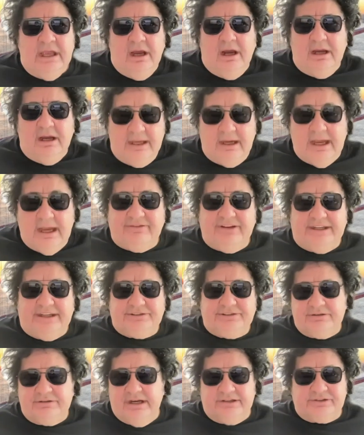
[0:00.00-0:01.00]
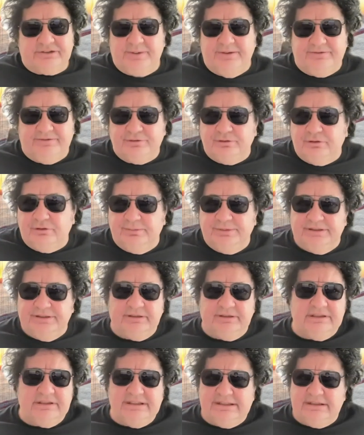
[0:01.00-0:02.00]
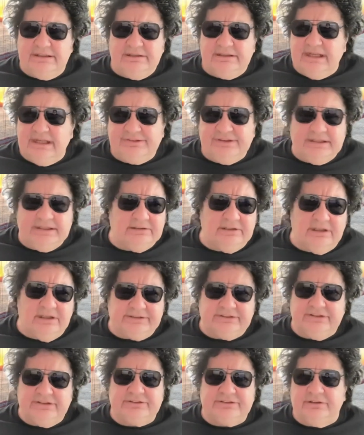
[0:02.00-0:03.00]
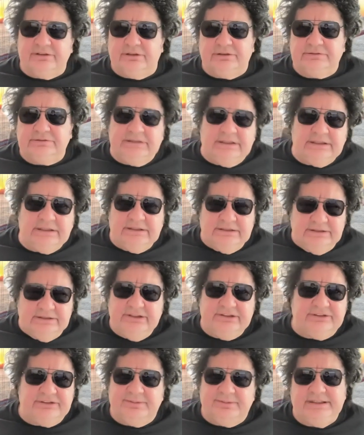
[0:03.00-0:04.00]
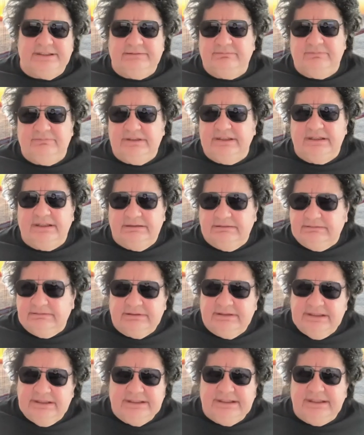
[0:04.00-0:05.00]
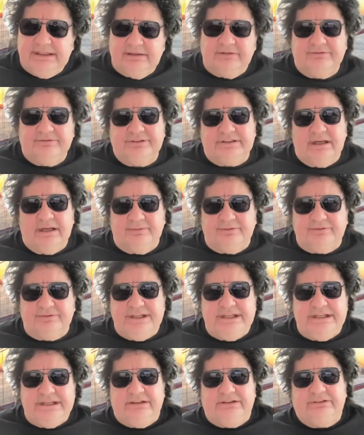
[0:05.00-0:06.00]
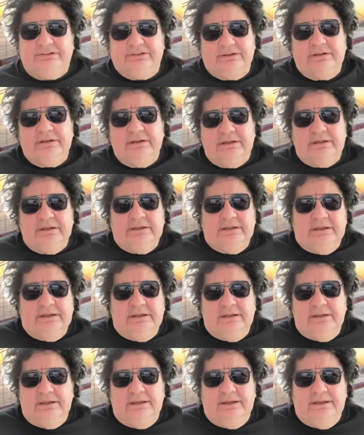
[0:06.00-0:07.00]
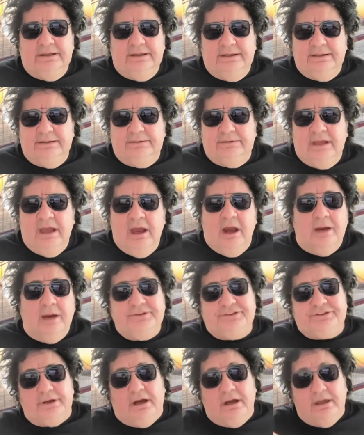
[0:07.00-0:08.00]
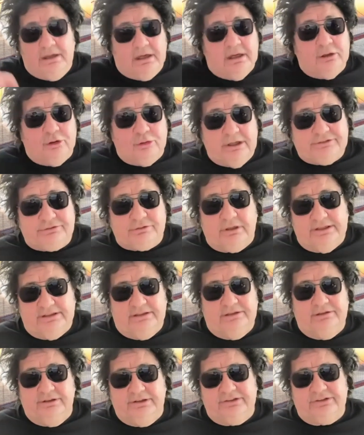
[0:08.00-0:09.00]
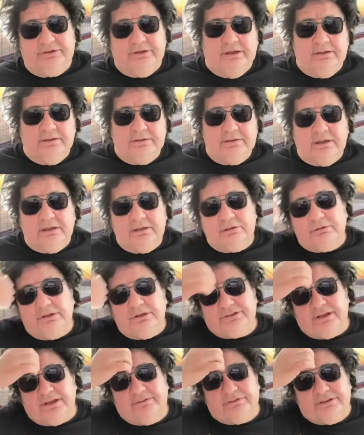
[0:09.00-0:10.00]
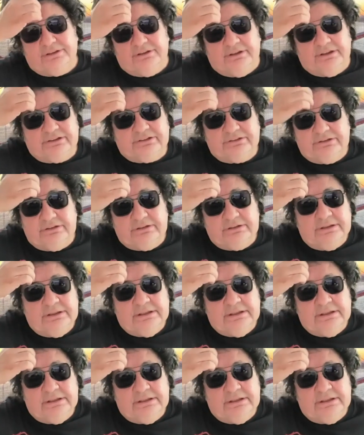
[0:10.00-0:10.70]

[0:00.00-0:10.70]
I have had droughts before, but nothing like this long. This has been, you know, getting on for a couple of years. And I always write lyrics, though. I always have lyrics.